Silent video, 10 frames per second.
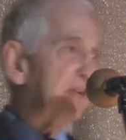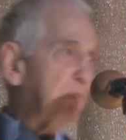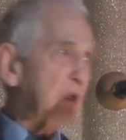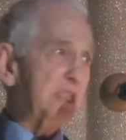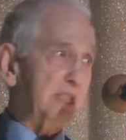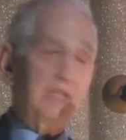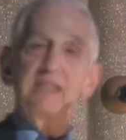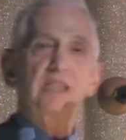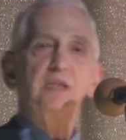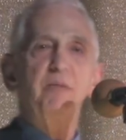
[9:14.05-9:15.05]
person, not
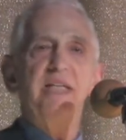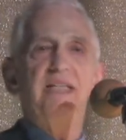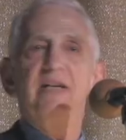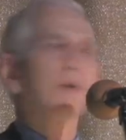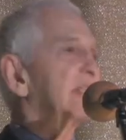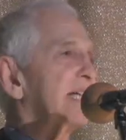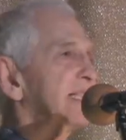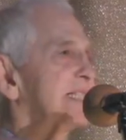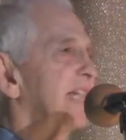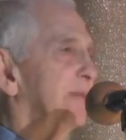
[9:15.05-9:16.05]
just me, they all get the
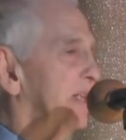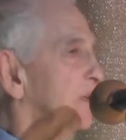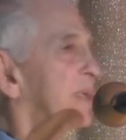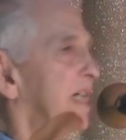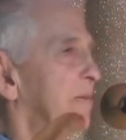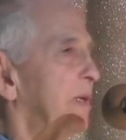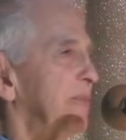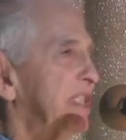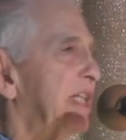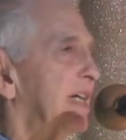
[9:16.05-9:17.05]
same. They all come in. We
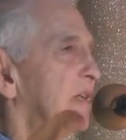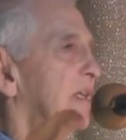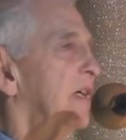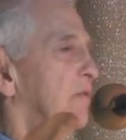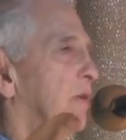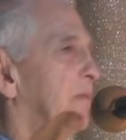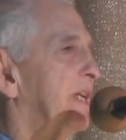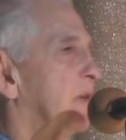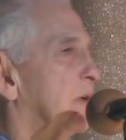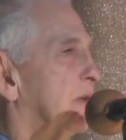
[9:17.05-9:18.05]
shared what we'd
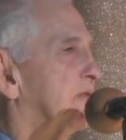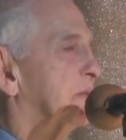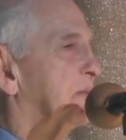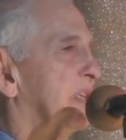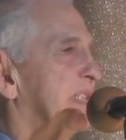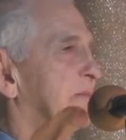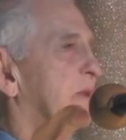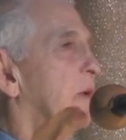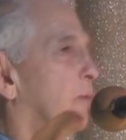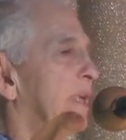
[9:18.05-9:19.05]
heard from the policeman.
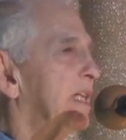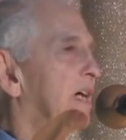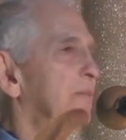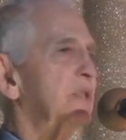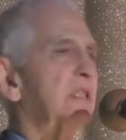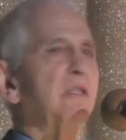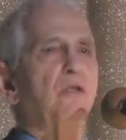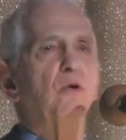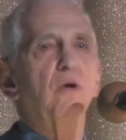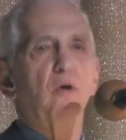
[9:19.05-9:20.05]
One comes to the
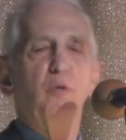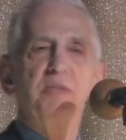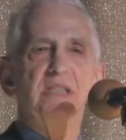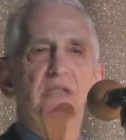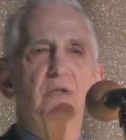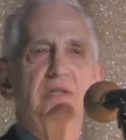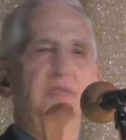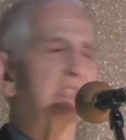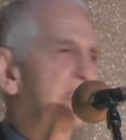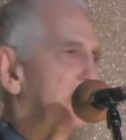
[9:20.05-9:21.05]
door, opens the door of her
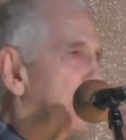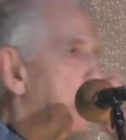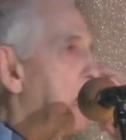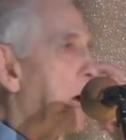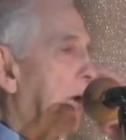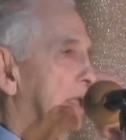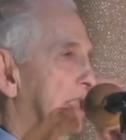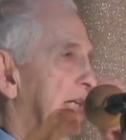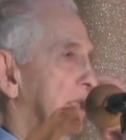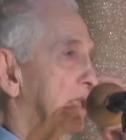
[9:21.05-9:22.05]
cell, and
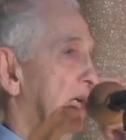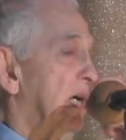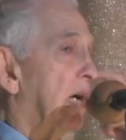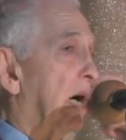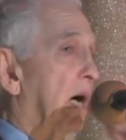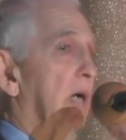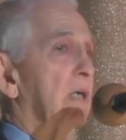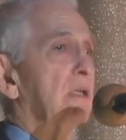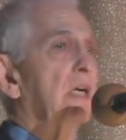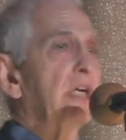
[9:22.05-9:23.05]
says,
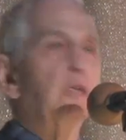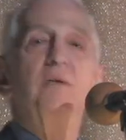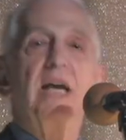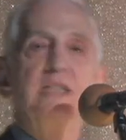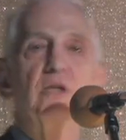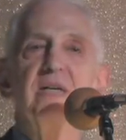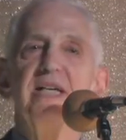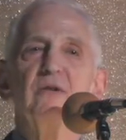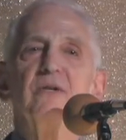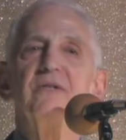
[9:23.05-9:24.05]
you guys are
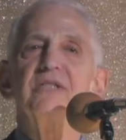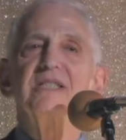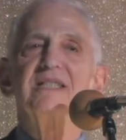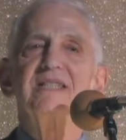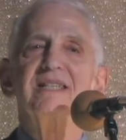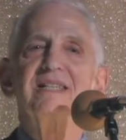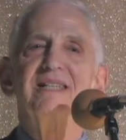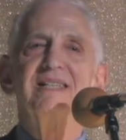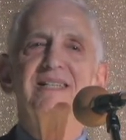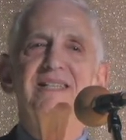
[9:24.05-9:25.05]
heroes.
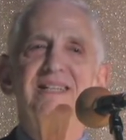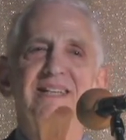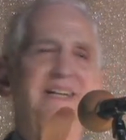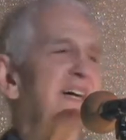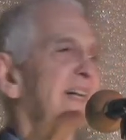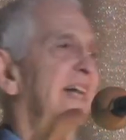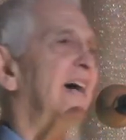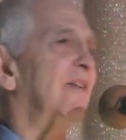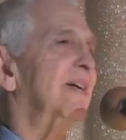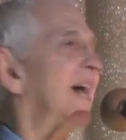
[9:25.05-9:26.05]

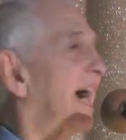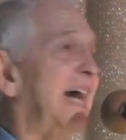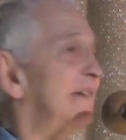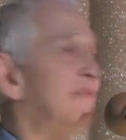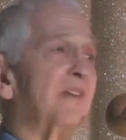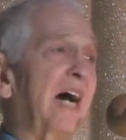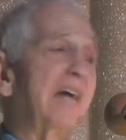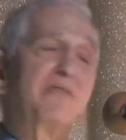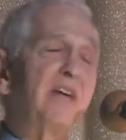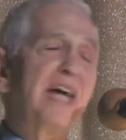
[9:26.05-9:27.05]
Now, I've
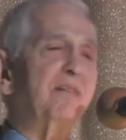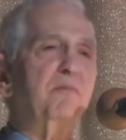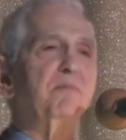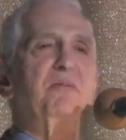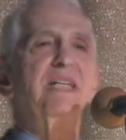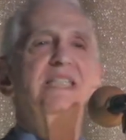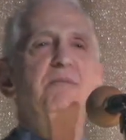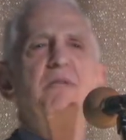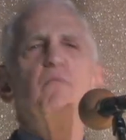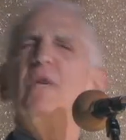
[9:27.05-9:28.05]
had
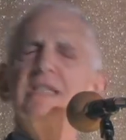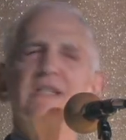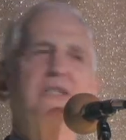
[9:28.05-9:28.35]
policemen once or